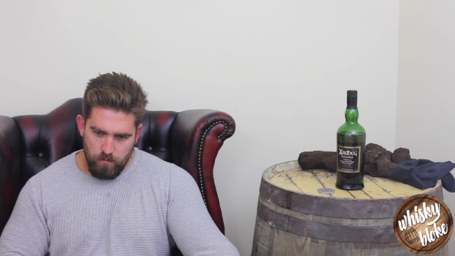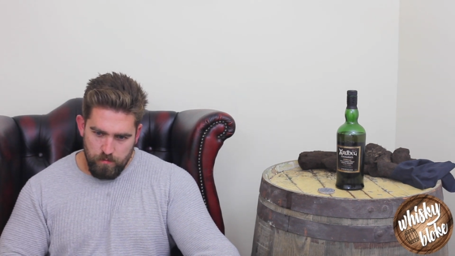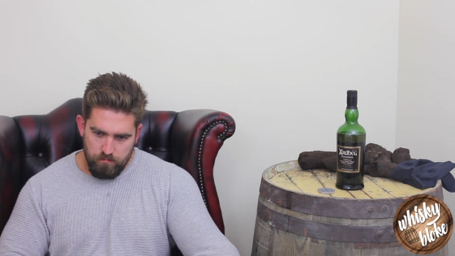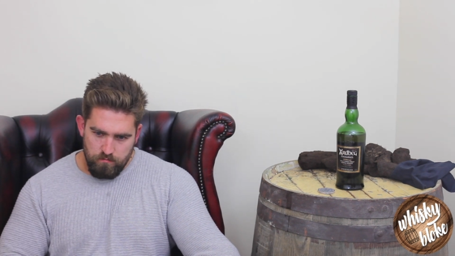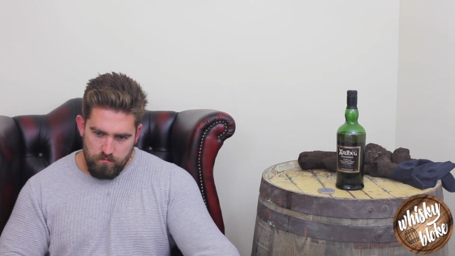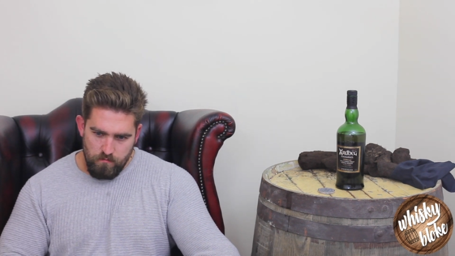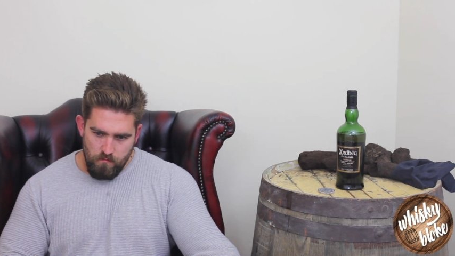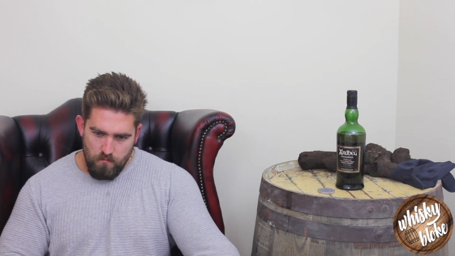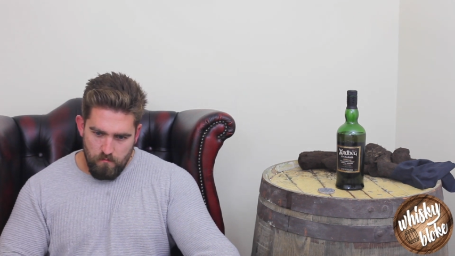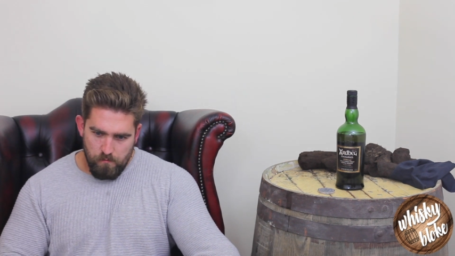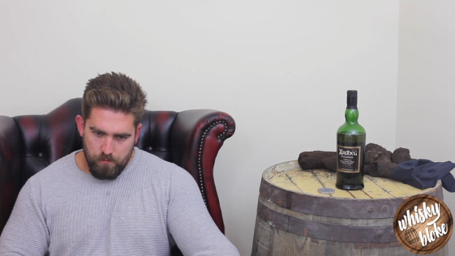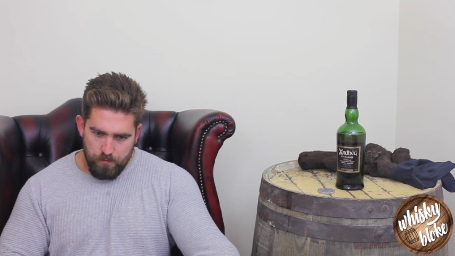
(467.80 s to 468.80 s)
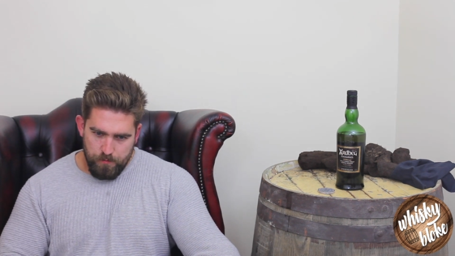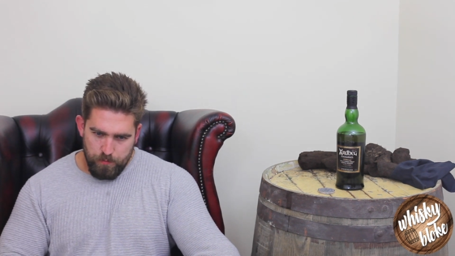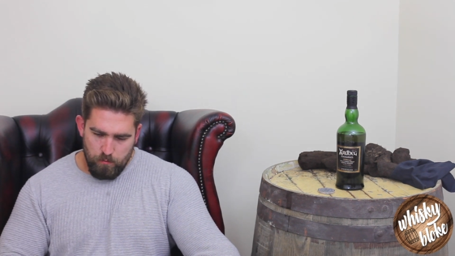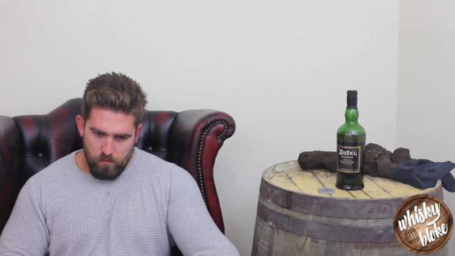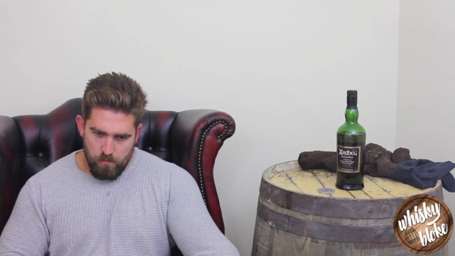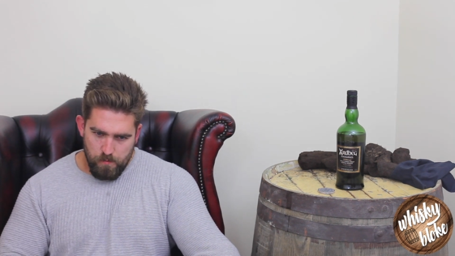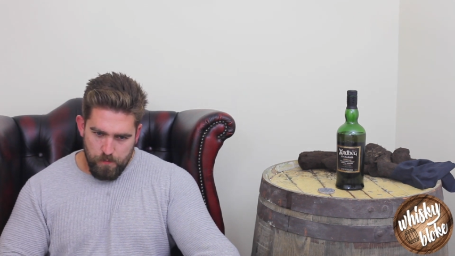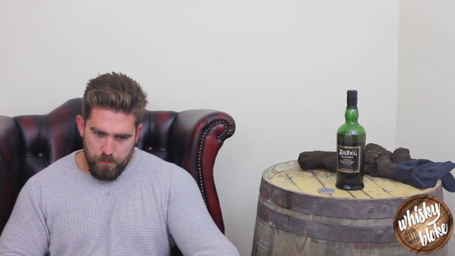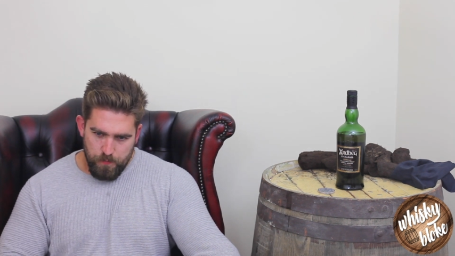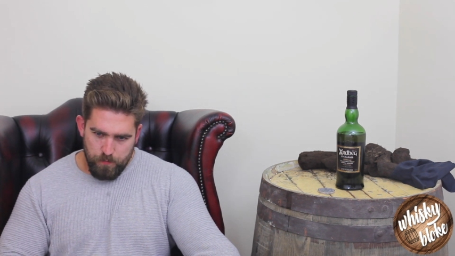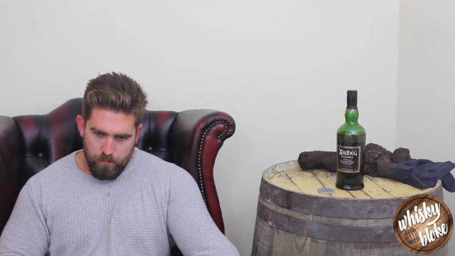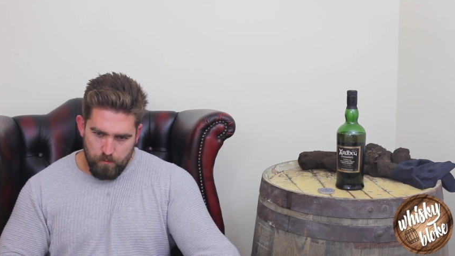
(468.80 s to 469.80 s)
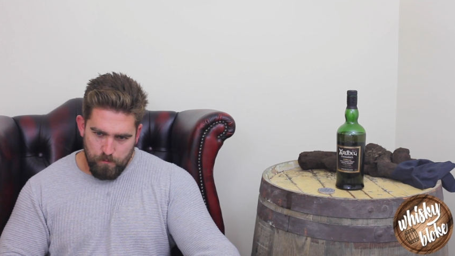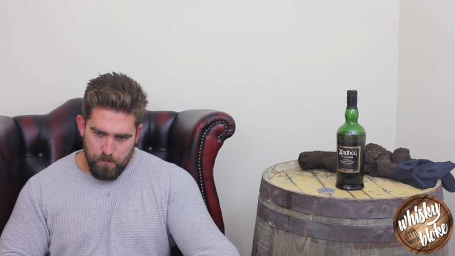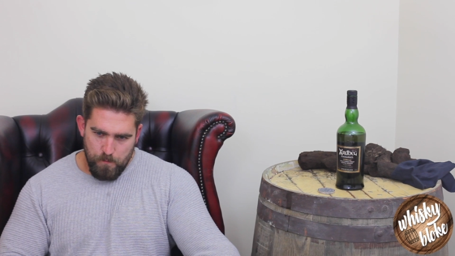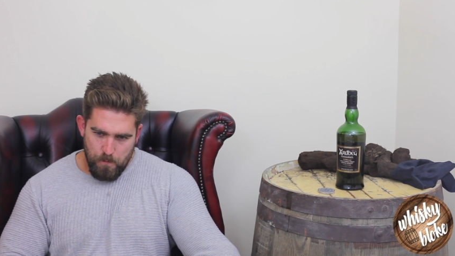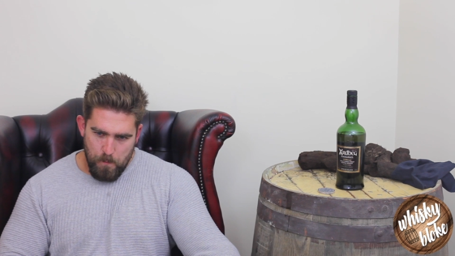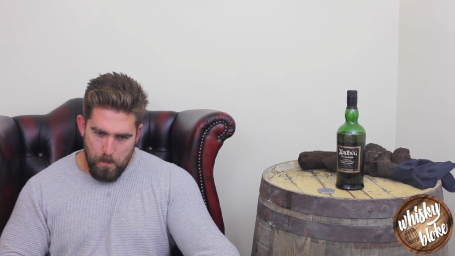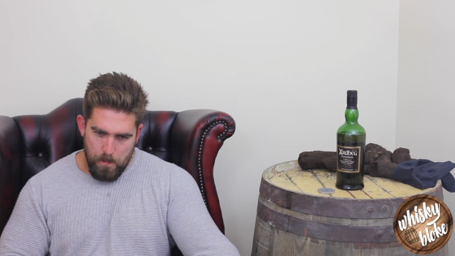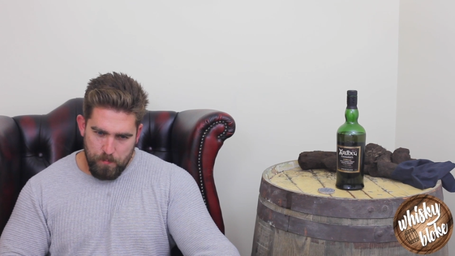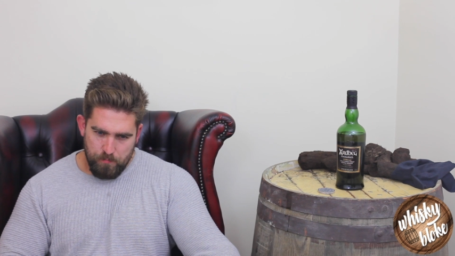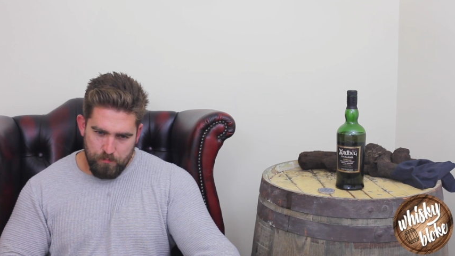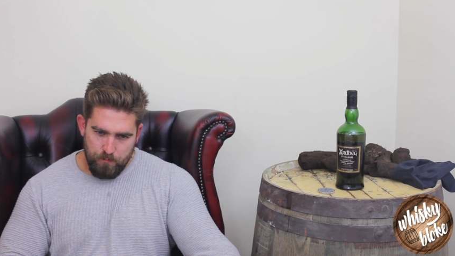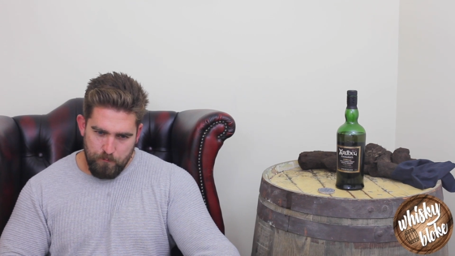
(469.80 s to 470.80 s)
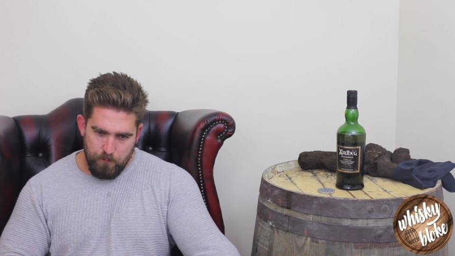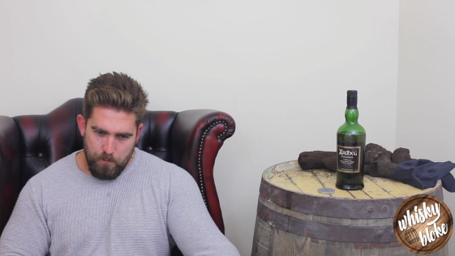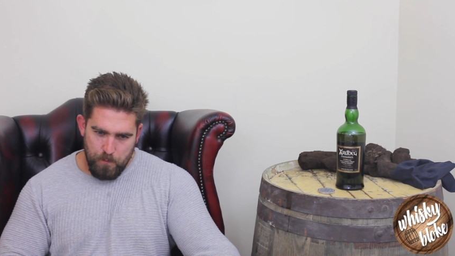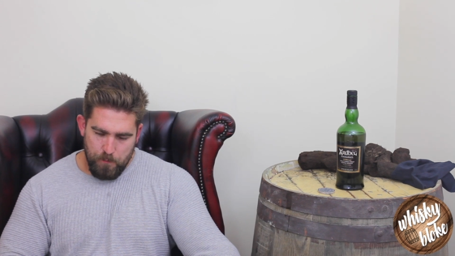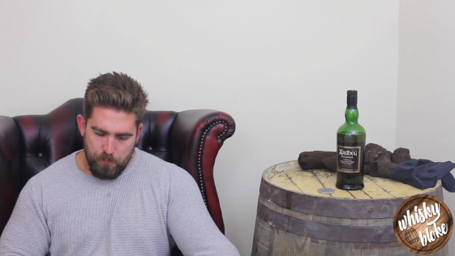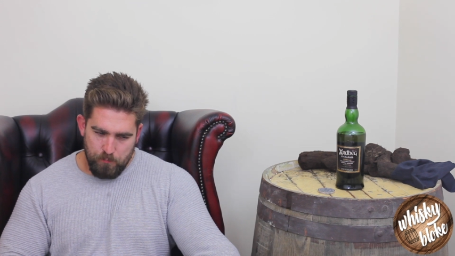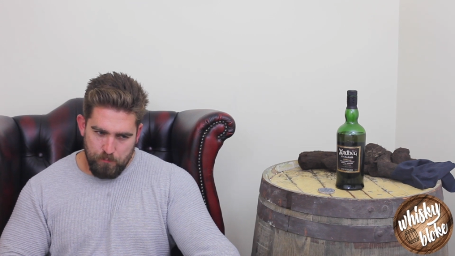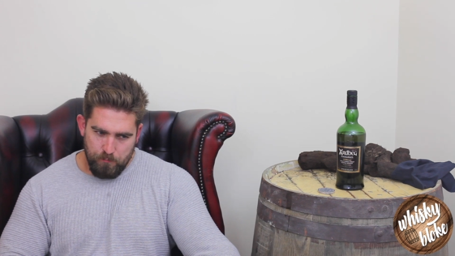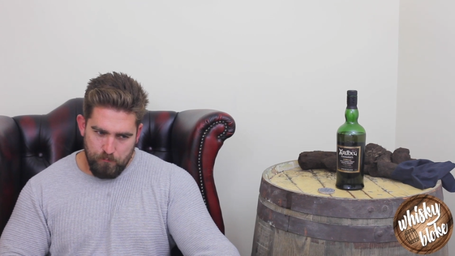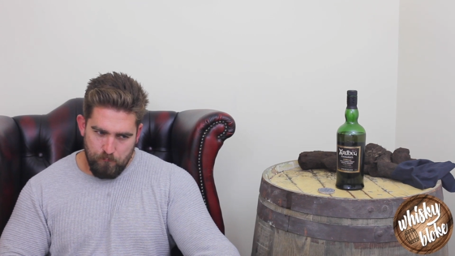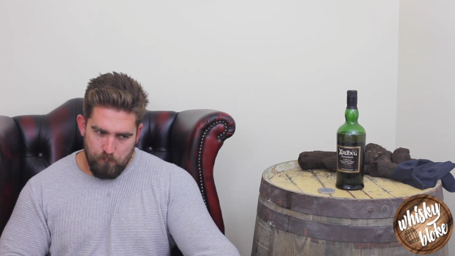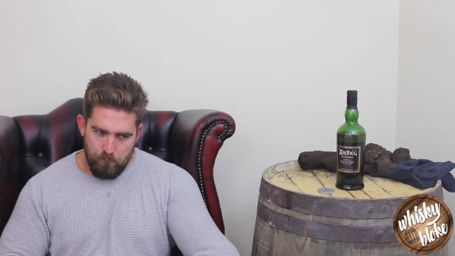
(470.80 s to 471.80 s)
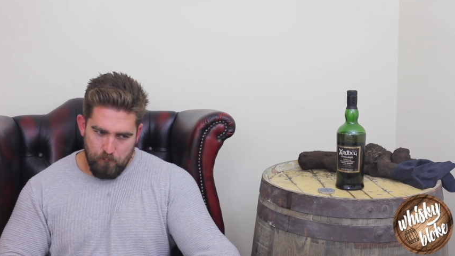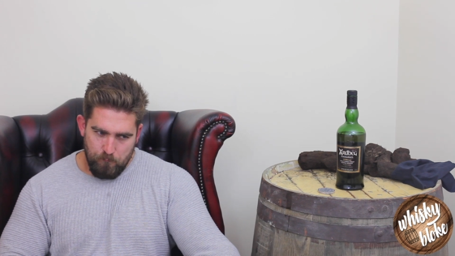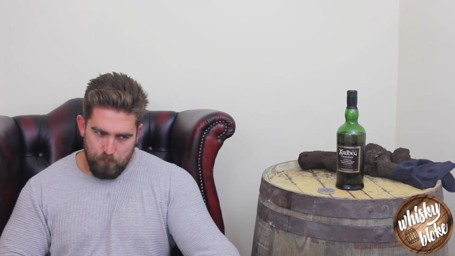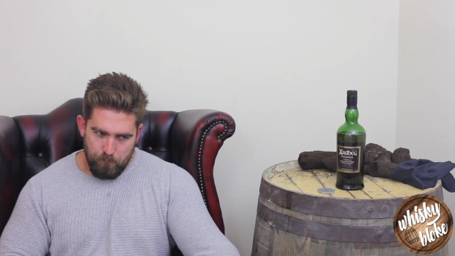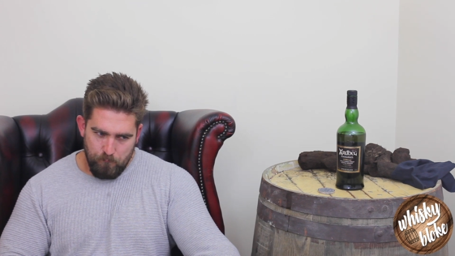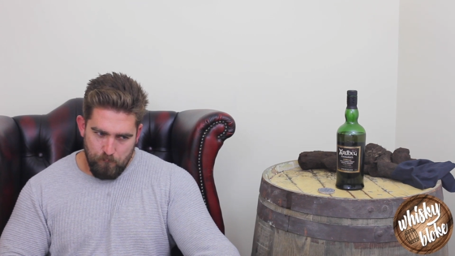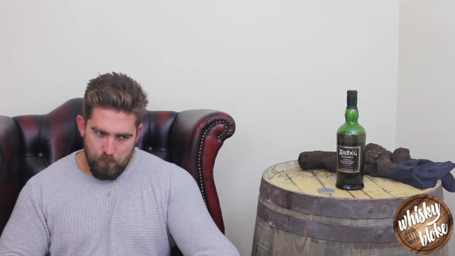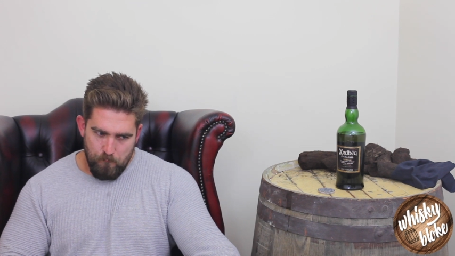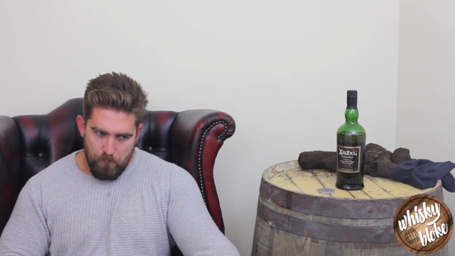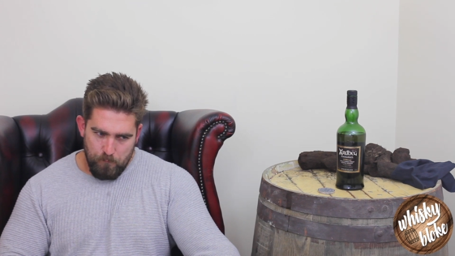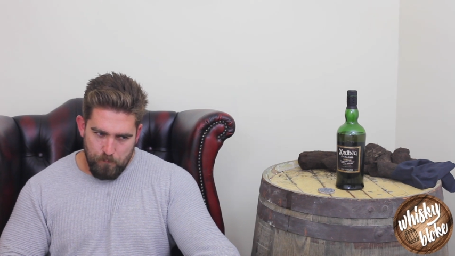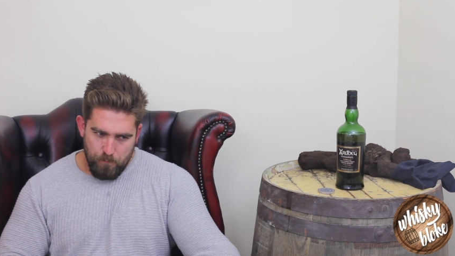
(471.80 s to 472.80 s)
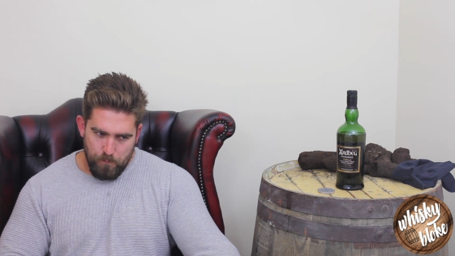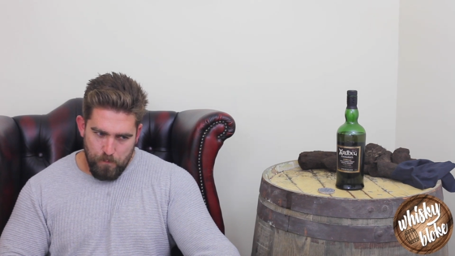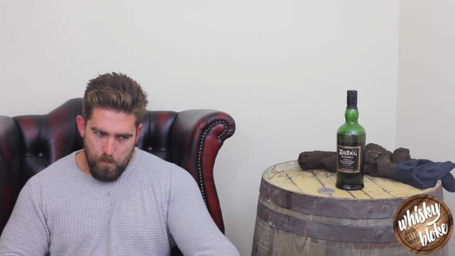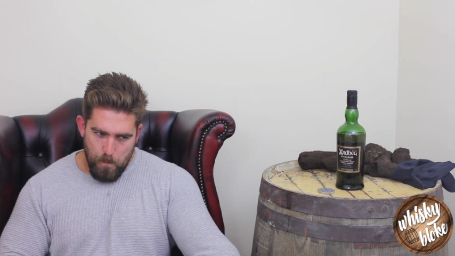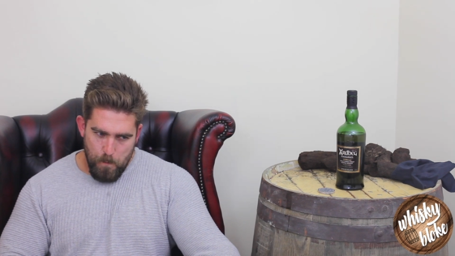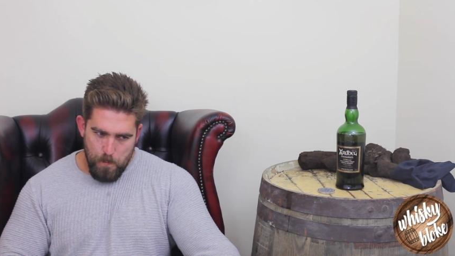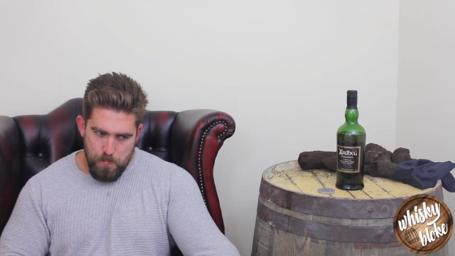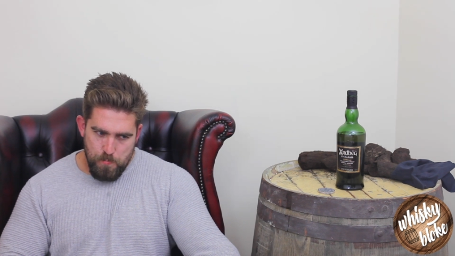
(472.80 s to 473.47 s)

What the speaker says: Nobody speaks.